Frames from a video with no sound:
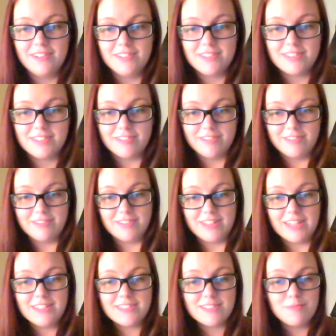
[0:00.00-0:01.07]
So
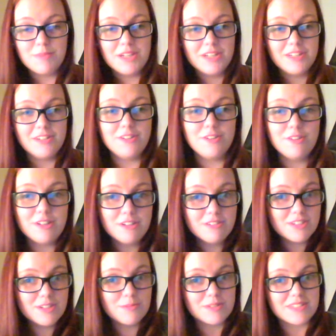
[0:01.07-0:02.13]
that's my new
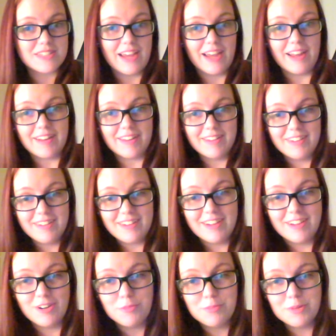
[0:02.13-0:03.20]
YouTuber's tag. I
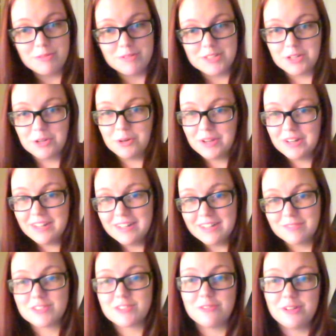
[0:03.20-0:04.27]
hope you enjoyed it.
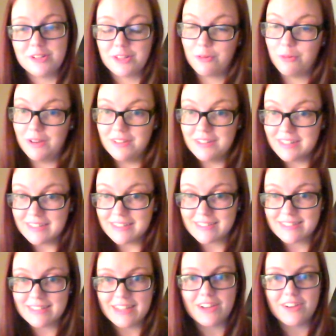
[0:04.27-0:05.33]
I'm sorry the quality
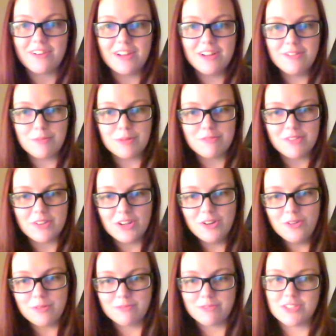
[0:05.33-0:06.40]
isn't that great on my
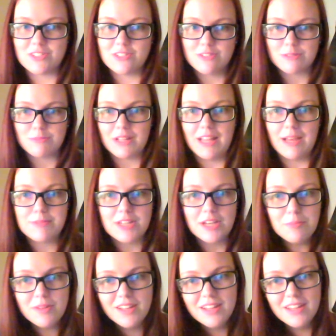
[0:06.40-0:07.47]
video. I'm just using my laptop.